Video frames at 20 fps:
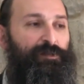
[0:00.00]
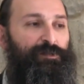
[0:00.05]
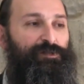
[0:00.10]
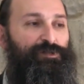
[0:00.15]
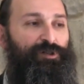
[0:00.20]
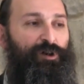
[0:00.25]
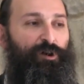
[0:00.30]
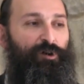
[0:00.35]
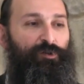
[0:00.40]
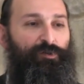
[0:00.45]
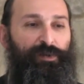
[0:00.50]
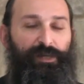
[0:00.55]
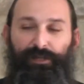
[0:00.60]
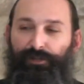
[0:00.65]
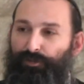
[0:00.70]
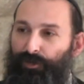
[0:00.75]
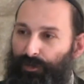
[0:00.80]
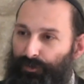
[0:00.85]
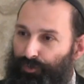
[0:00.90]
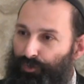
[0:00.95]
So he
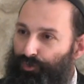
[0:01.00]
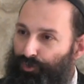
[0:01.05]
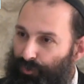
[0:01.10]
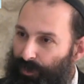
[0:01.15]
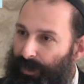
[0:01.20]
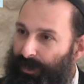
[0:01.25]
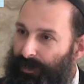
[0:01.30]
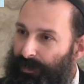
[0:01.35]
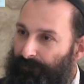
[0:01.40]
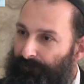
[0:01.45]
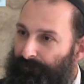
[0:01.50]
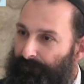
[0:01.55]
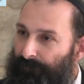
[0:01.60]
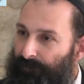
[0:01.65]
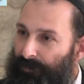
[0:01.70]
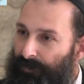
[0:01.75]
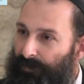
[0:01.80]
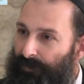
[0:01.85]
knew how to trick him.